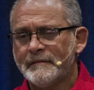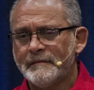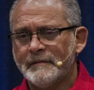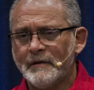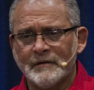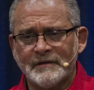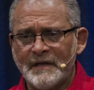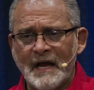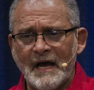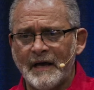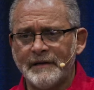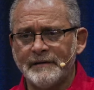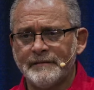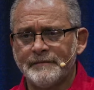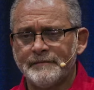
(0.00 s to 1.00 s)
No, it's
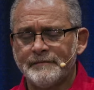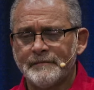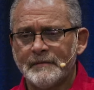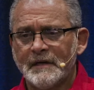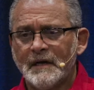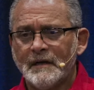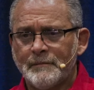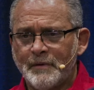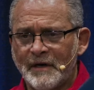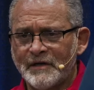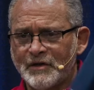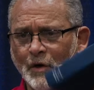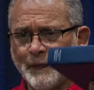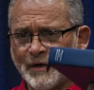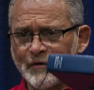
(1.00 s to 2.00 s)
not. You want to
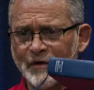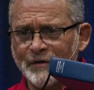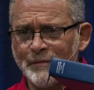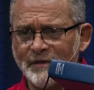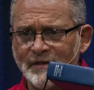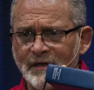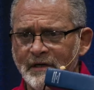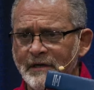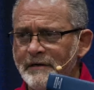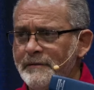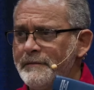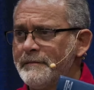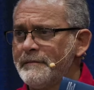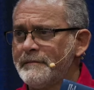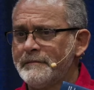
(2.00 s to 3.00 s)
show me Christmas in here?
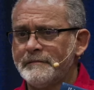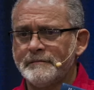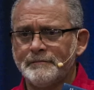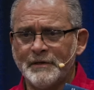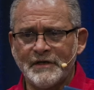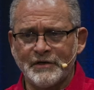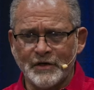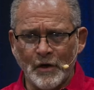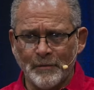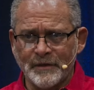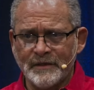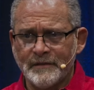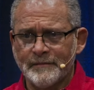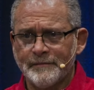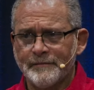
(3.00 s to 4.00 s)
Please show
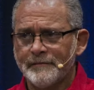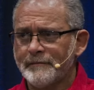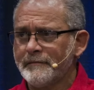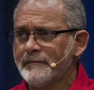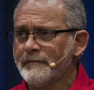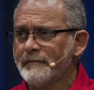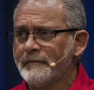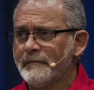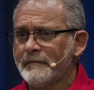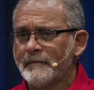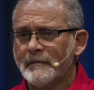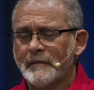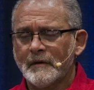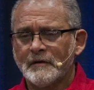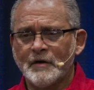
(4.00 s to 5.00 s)
me.
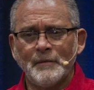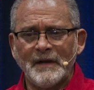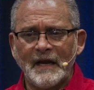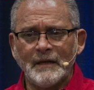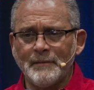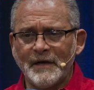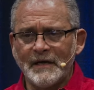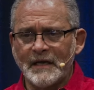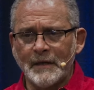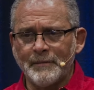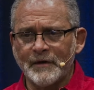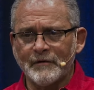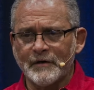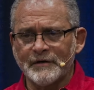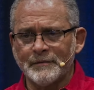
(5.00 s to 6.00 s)
Show me anybody
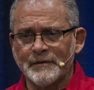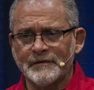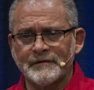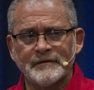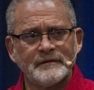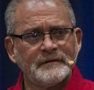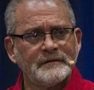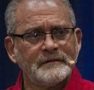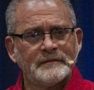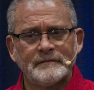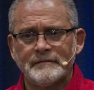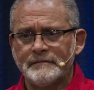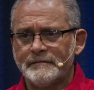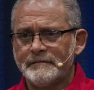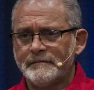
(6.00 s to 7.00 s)
keeping Christmas.
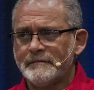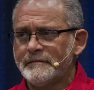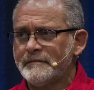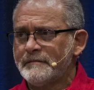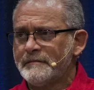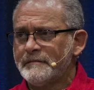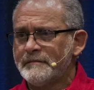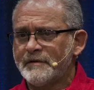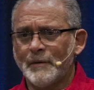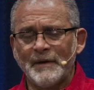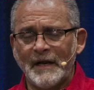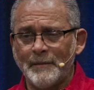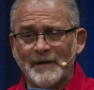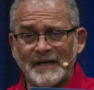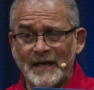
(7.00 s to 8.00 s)
Show me
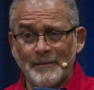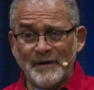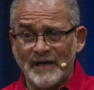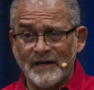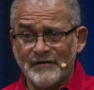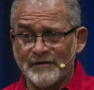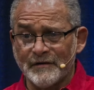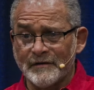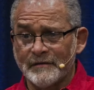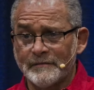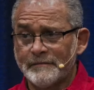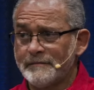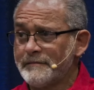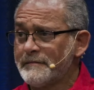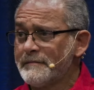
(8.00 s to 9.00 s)
anybody keeping Easter.
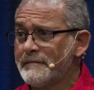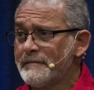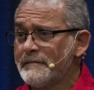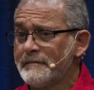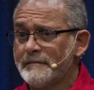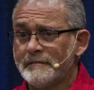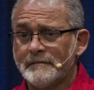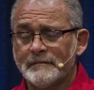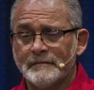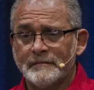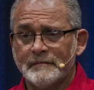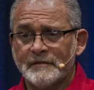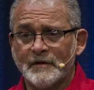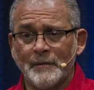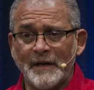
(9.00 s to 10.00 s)

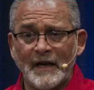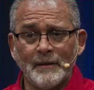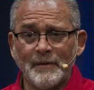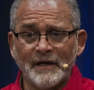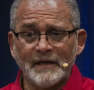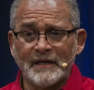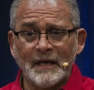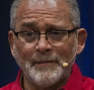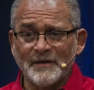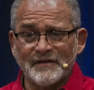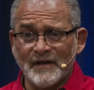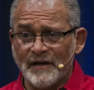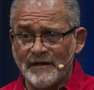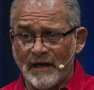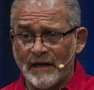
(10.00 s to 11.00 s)
Show me anybody keeping
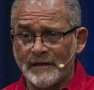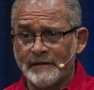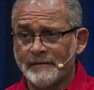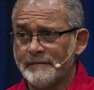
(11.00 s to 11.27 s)
Sunday.